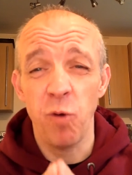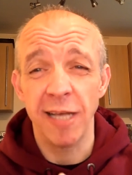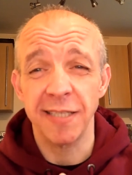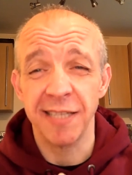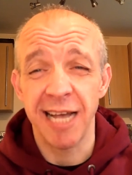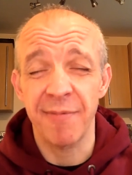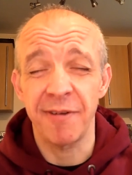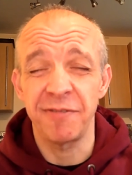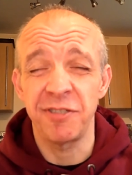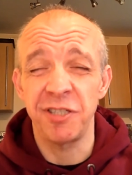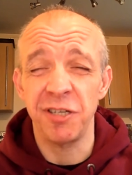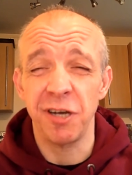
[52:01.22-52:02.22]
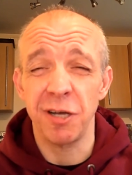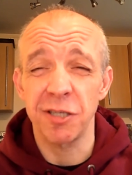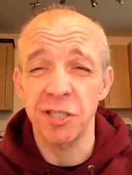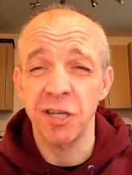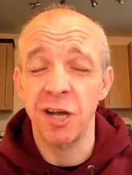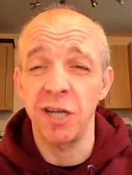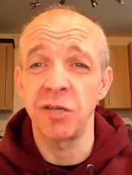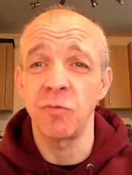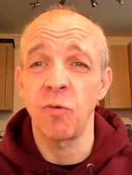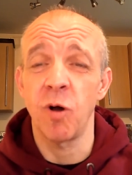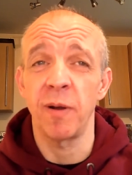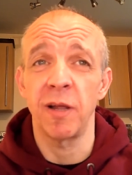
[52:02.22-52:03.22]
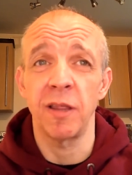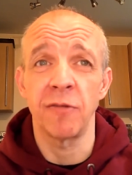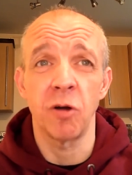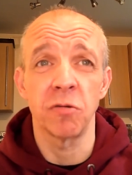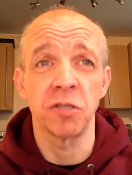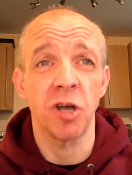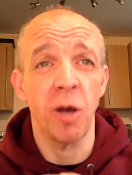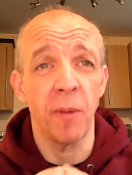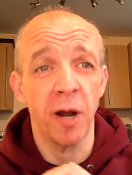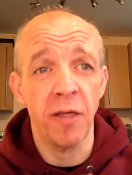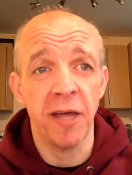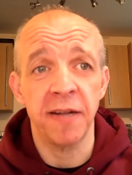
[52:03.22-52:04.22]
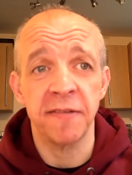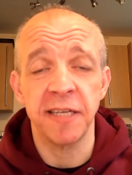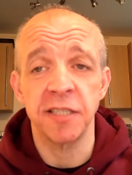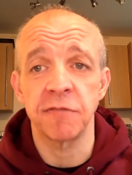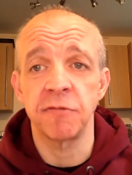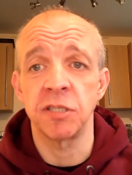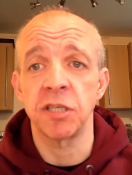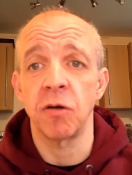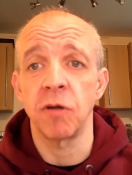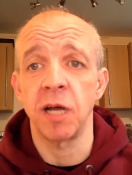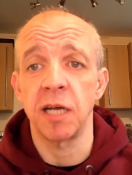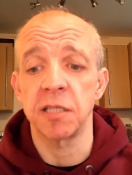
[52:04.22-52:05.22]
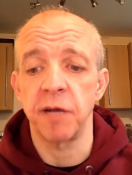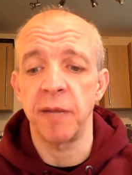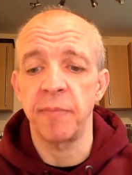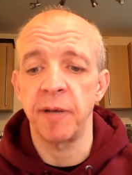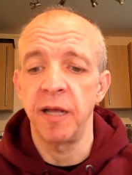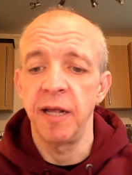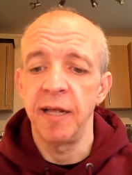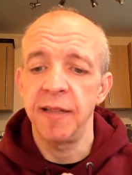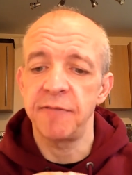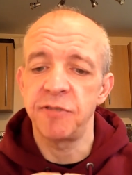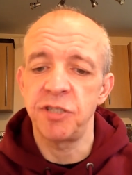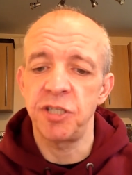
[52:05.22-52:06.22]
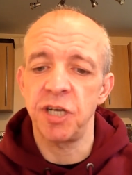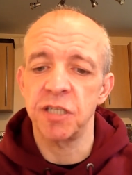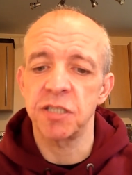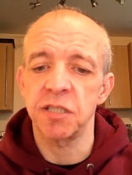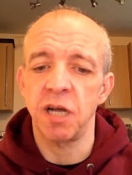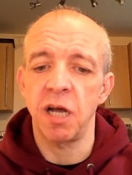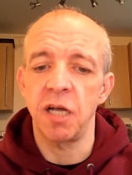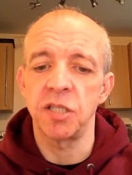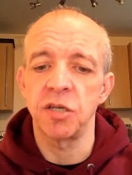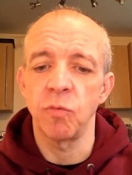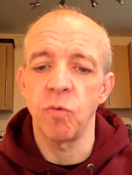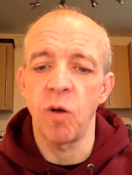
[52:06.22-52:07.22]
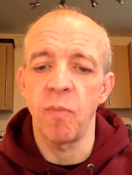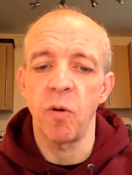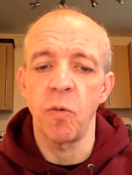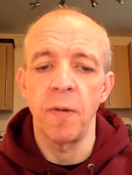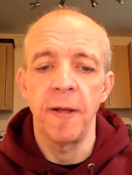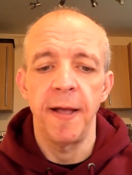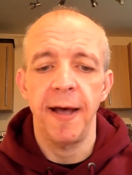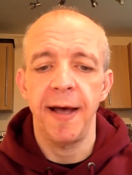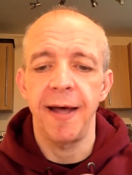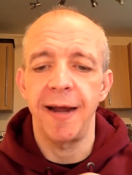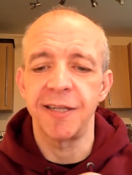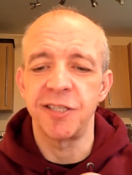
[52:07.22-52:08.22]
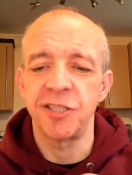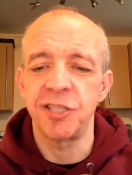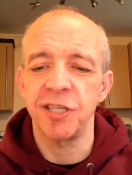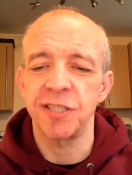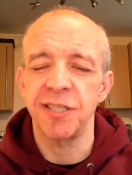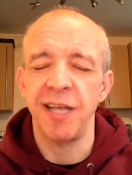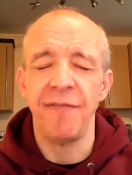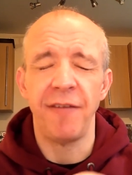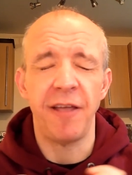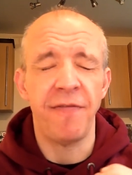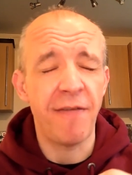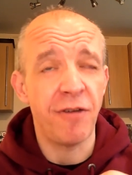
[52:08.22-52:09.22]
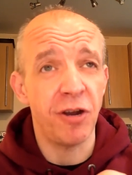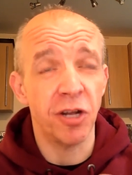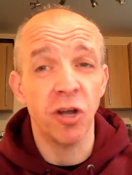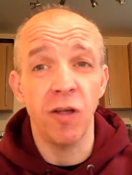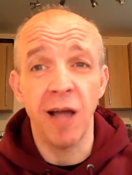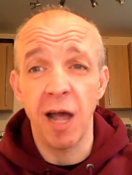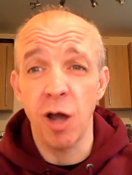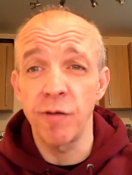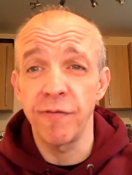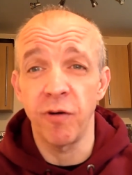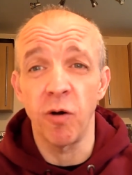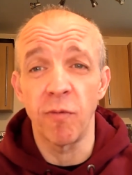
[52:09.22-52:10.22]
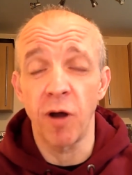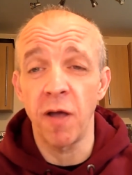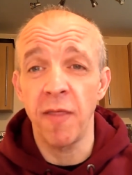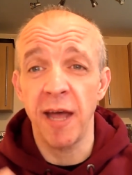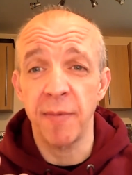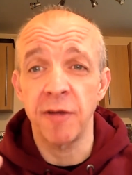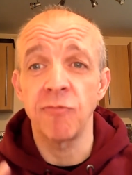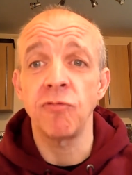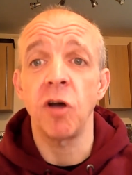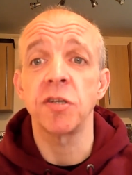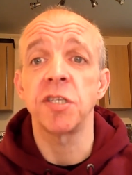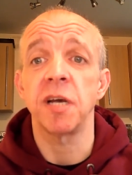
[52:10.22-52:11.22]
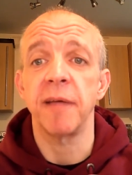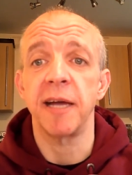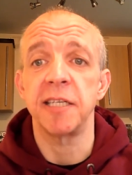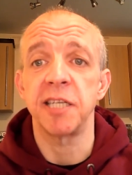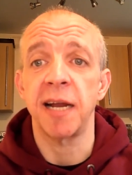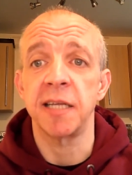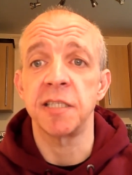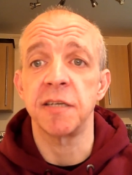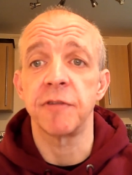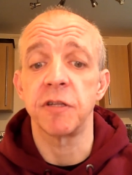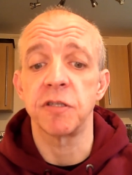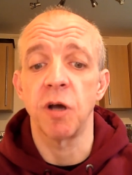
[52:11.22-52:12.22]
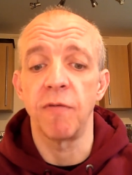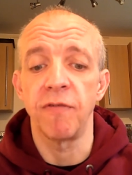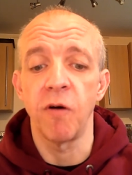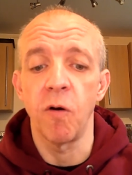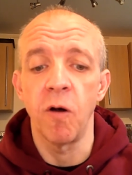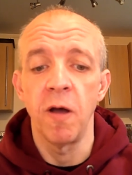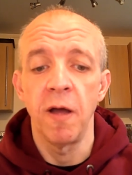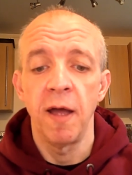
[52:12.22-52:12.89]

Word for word: West Ham have just started to wobble at the wrong time. I know they had a decent result last week, but they just started to wobble and I just, if, if Everton had got that home form right, they'd have been right up there challenging for the top four.